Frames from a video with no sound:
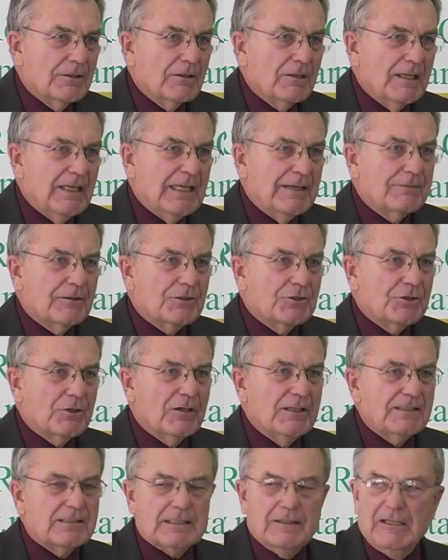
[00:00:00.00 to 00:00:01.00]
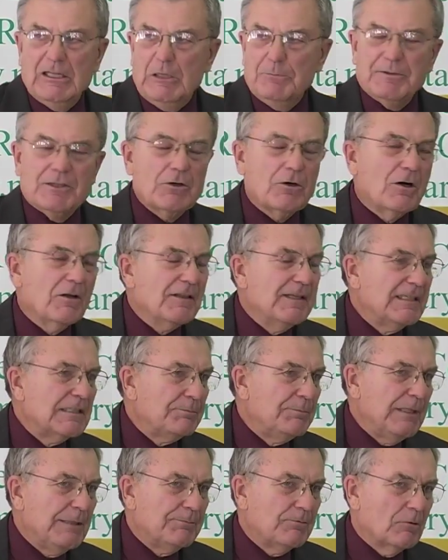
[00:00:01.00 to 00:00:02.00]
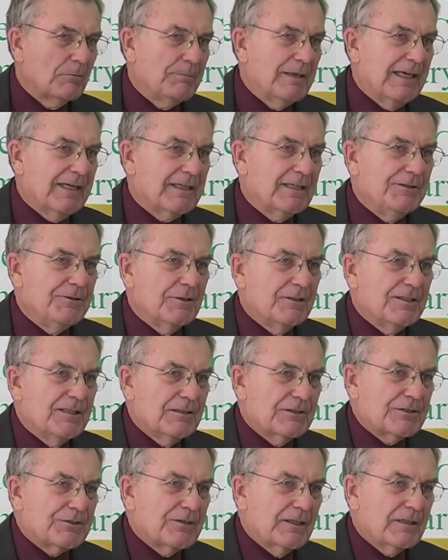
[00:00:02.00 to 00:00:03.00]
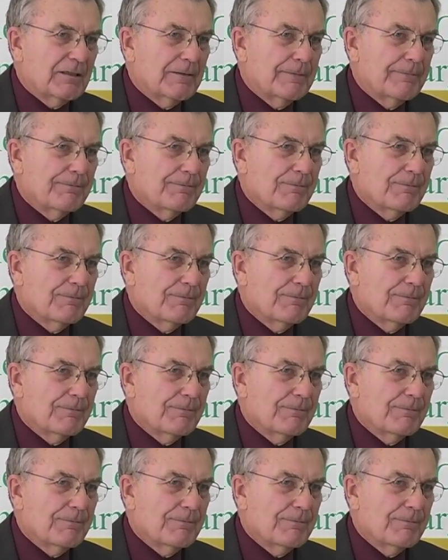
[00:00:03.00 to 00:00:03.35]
going to have a choice of helping all these people back in your district,